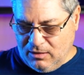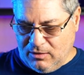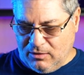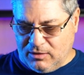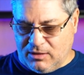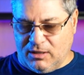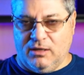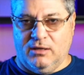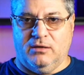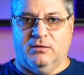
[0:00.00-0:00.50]

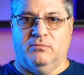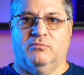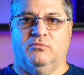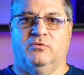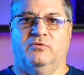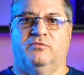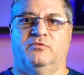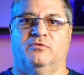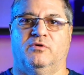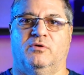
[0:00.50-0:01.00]
Okay,
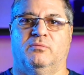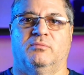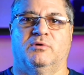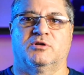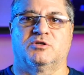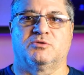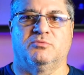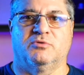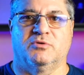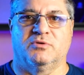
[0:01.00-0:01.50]
with not
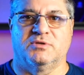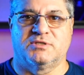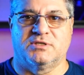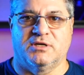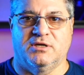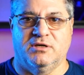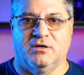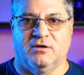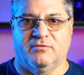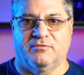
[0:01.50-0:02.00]
much more to
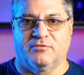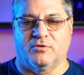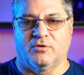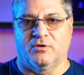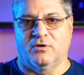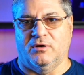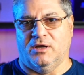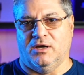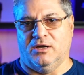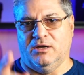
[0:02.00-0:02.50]
say, I've got
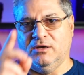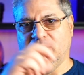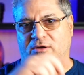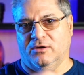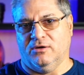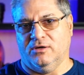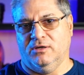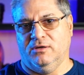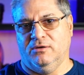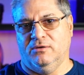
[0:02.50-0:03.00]
an
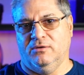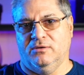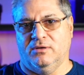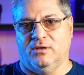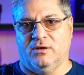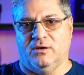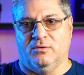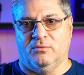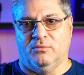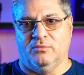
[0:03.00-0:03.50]
A9 that
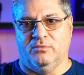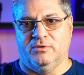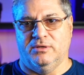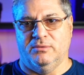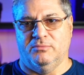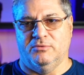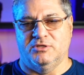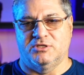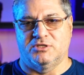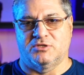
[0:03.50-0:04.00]
I will
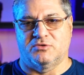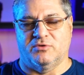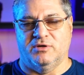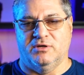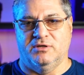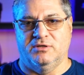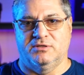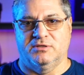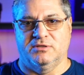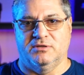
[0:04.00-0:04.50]

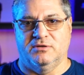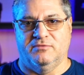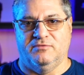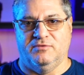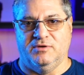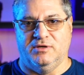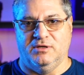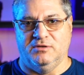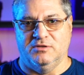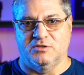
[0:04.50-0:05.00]
demonstrate
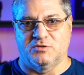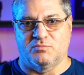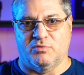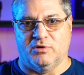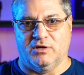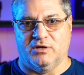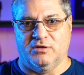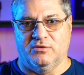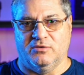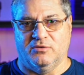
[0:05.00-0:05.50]
fitting this
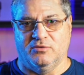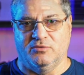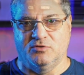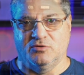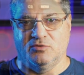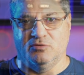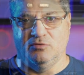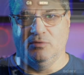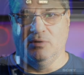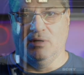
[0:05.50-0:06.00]
bracket
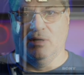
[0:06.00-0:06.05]
onto.